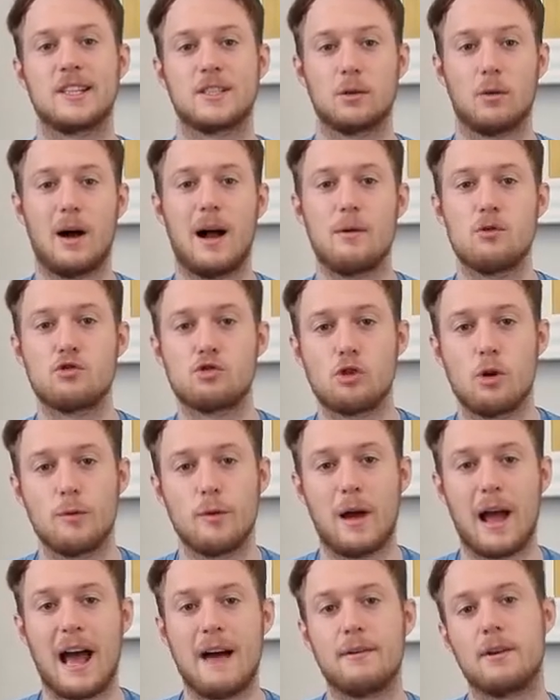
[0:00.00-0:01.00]
So I'll show
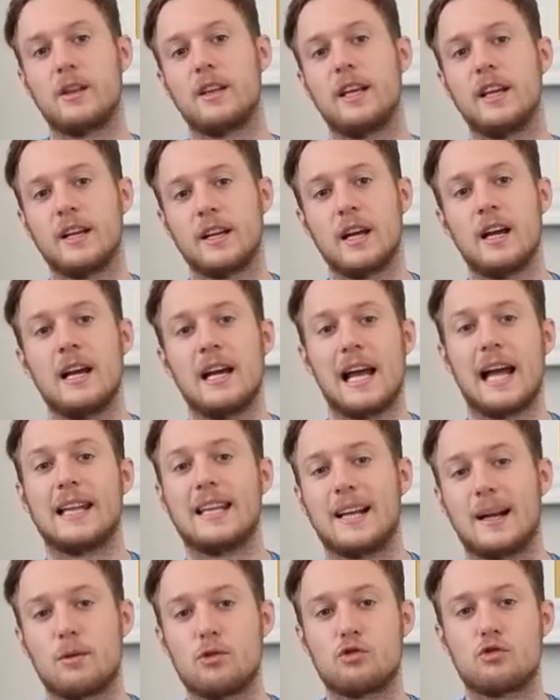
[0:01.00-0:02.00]
you everything and
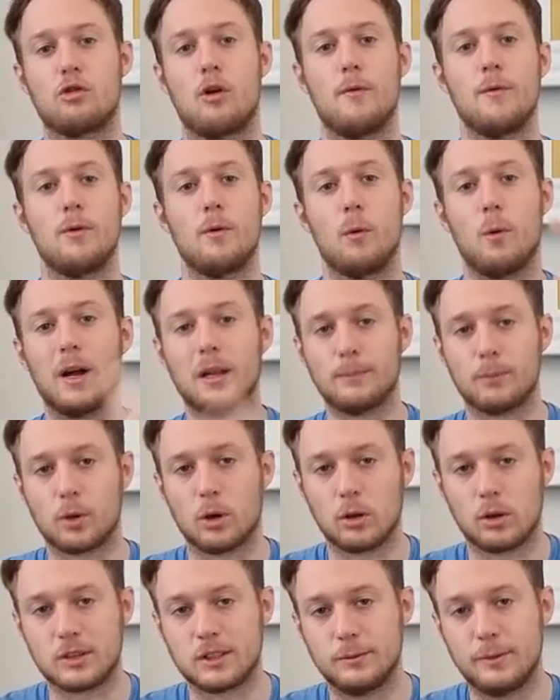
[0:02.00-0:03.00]
then I'll show you what
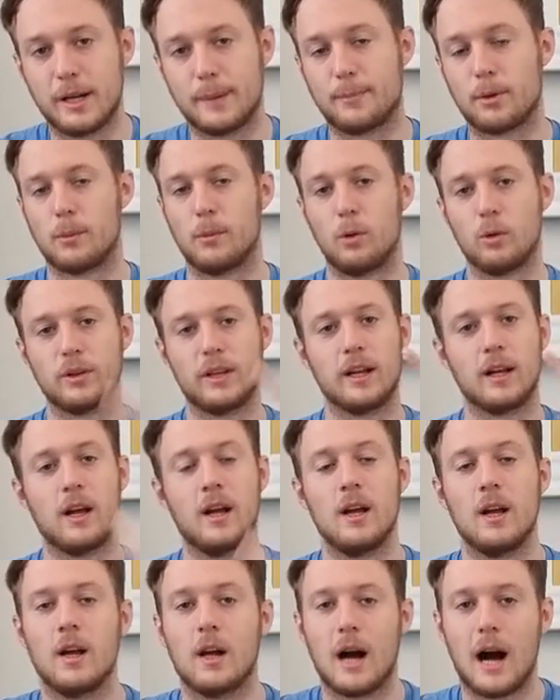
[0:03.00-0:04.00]
products we are promoting,
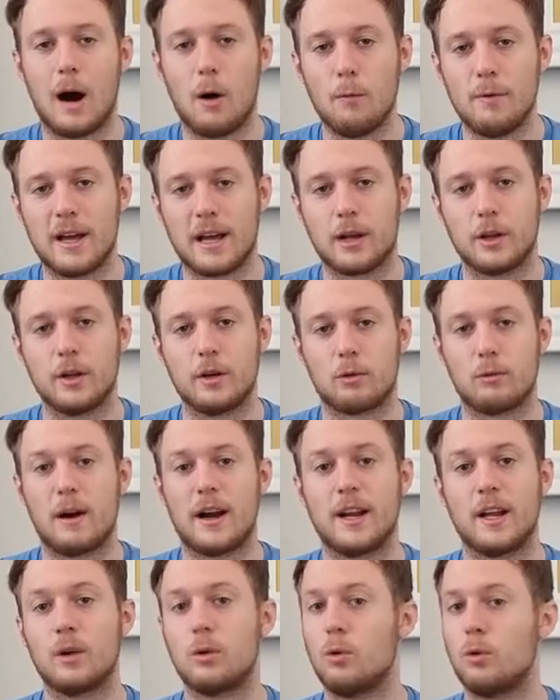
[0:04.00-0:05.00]
how we are
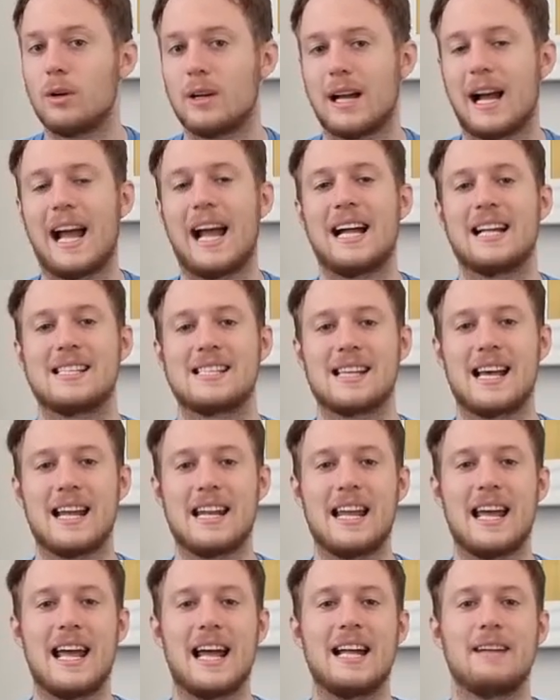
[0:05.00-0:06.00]
running Google Ads
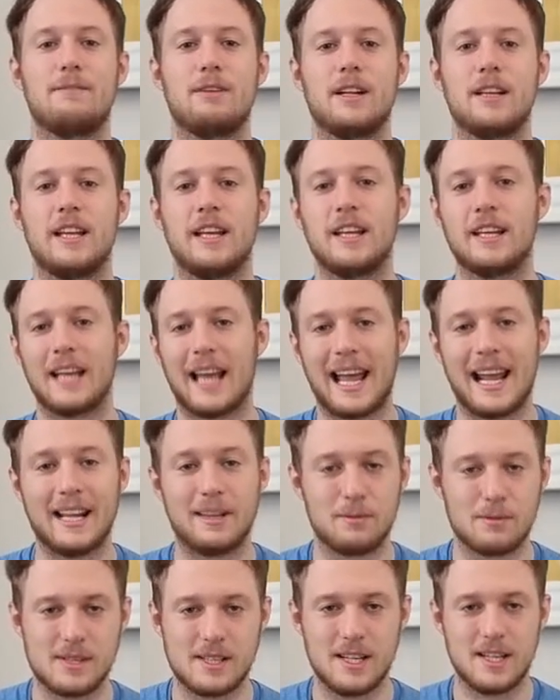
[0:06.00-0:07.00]
and everything A
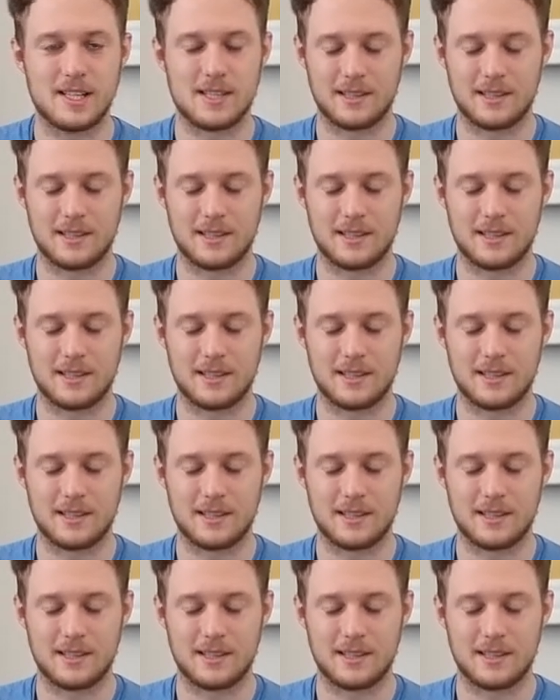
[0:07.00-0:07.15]
to Z.